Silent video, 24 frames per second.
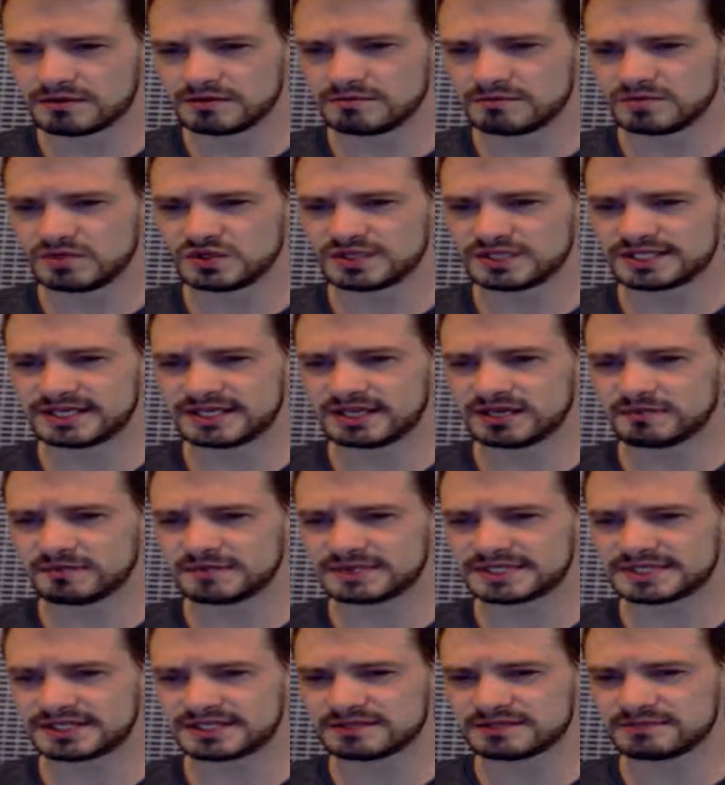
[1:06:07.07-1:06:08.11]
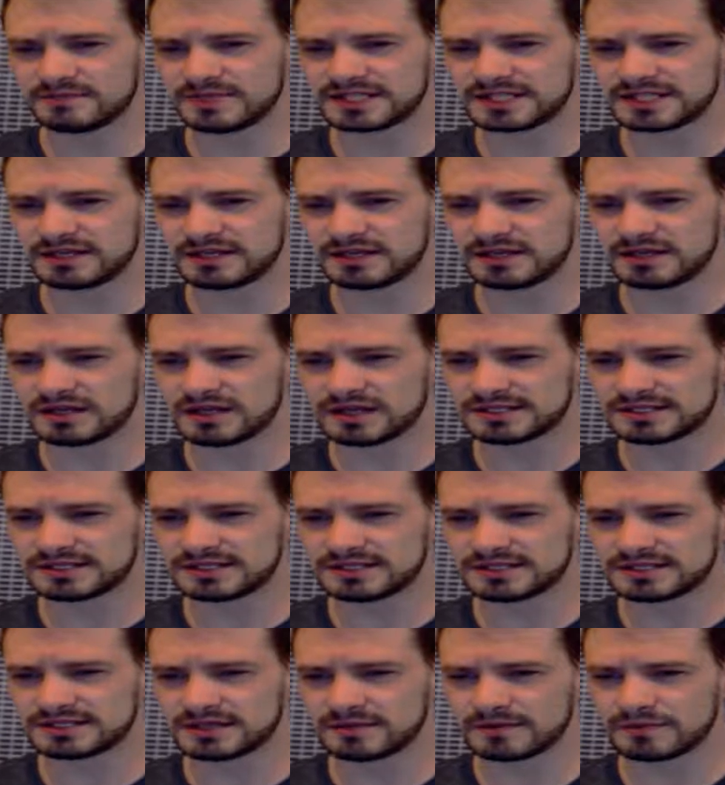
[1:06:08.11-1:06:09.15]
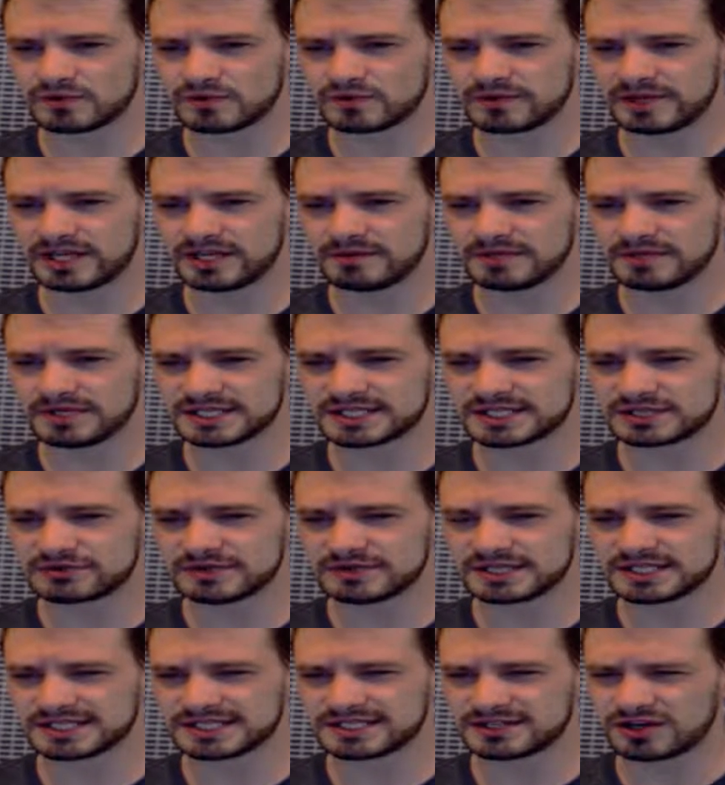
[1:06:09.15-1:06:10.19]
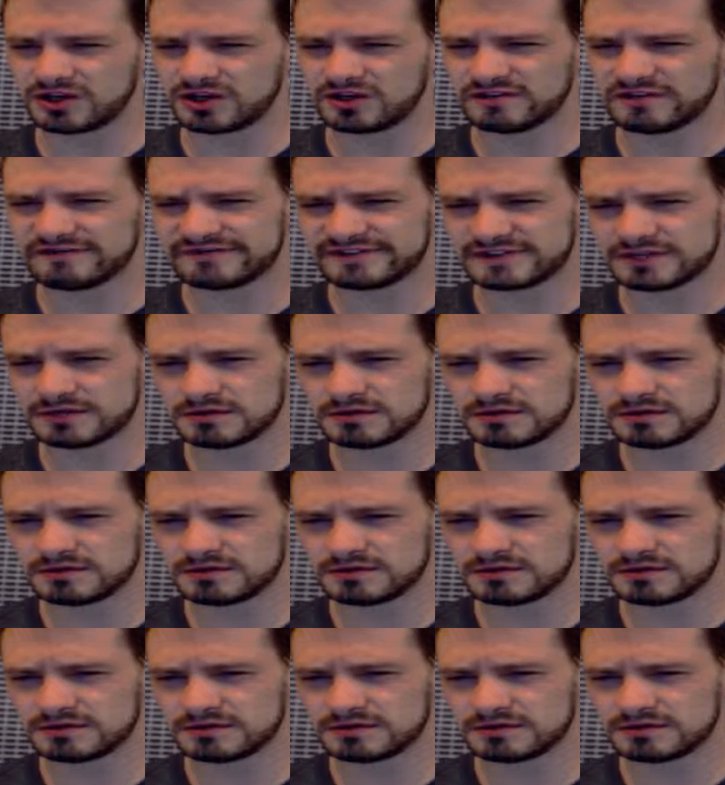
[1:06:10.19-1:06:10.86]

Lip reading: Museum says missing Nazi submarine mystery solved.